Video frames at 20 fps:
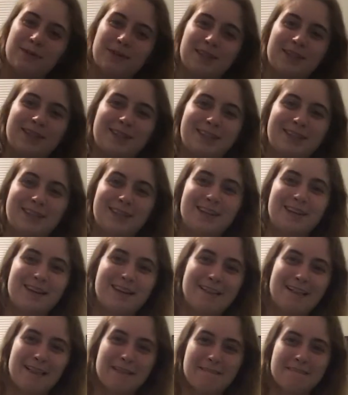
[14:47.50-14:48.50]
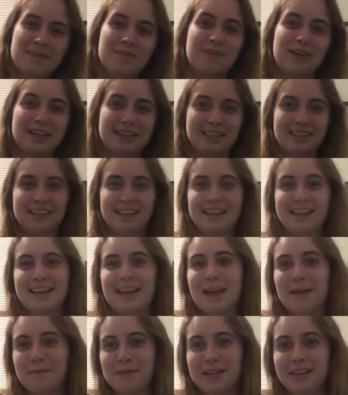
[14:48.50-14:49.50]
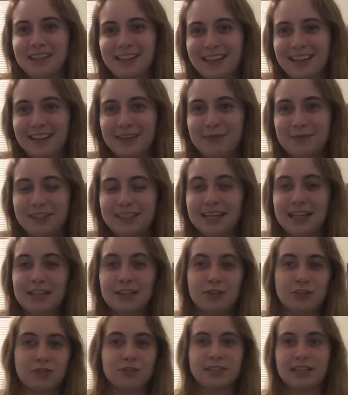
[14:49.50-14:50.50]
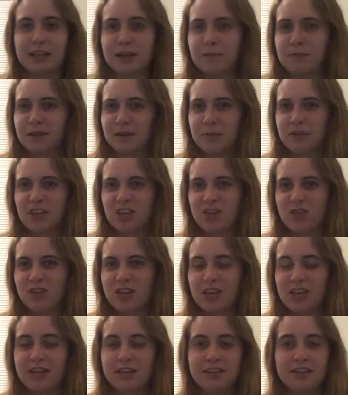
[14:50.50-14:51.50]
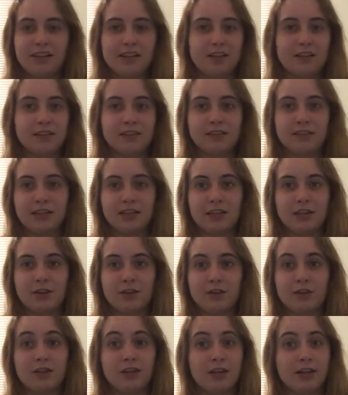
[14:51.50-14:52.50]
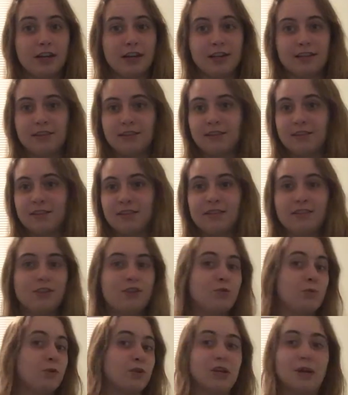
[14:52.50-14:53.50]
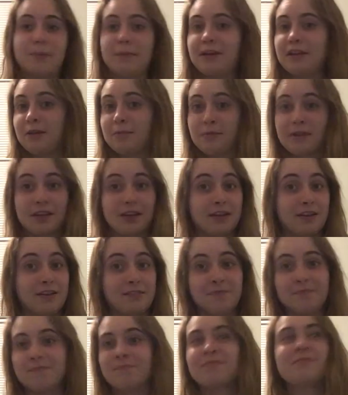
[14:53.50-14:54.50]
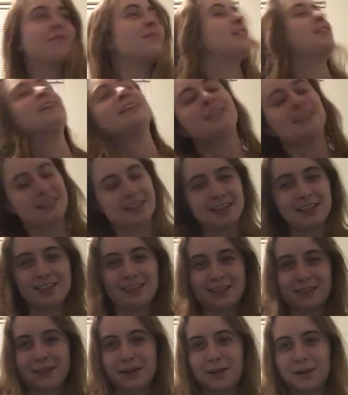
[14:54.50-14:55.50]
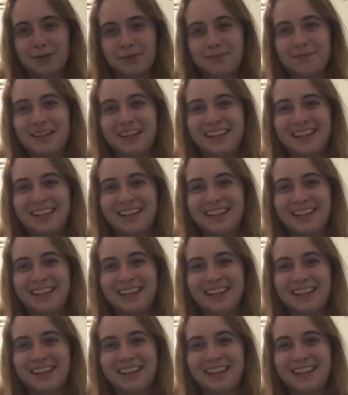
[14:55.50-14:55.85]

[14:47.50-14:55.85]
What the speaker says: with this, he finally, like, came clean when Dalinar was like, I'm gonna make you king, and Adolin's like, no, you're not. You are not making me king. And so,